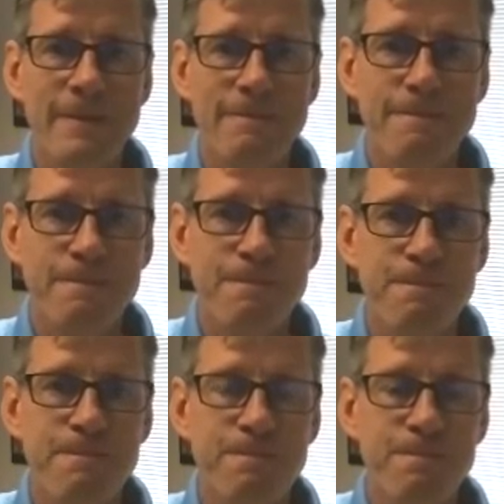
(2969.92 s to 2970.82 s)

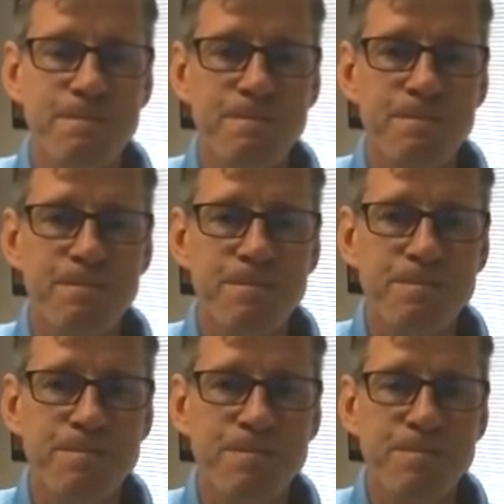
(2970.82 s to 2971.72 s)

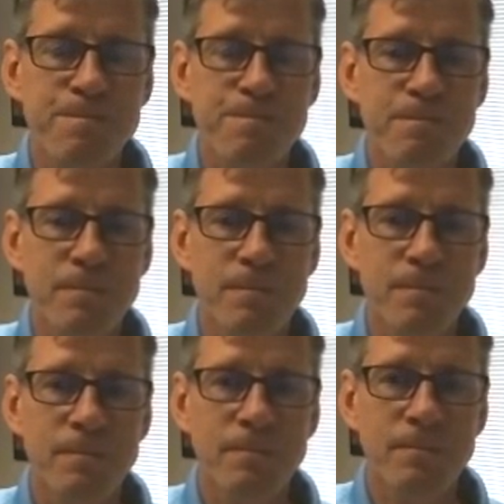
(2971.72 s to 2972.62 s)

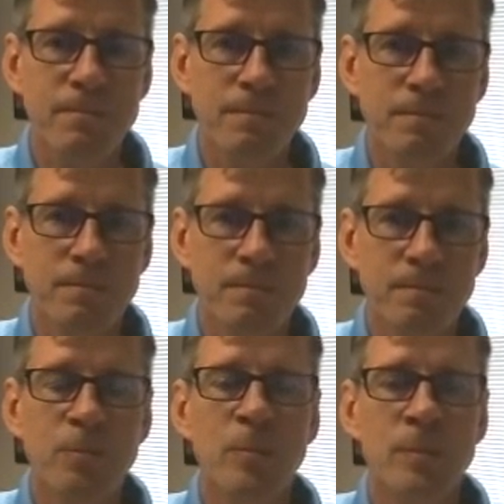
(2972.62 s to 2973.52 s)

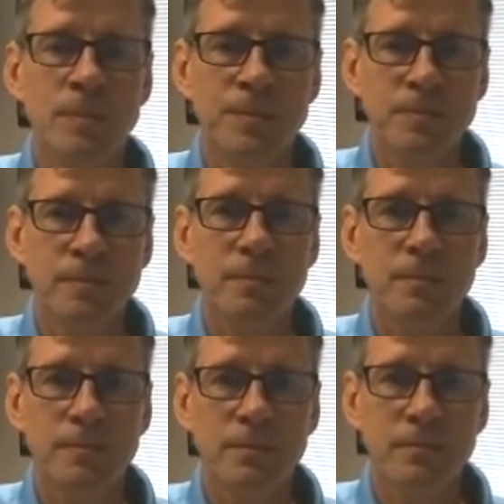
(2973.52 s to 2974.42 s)

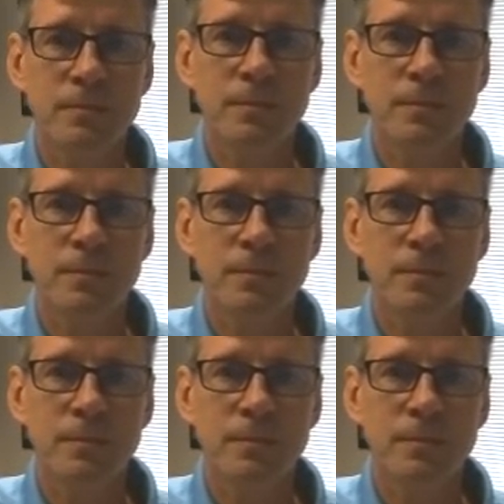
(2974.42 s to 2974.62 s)
No words are spoken by the person on screen.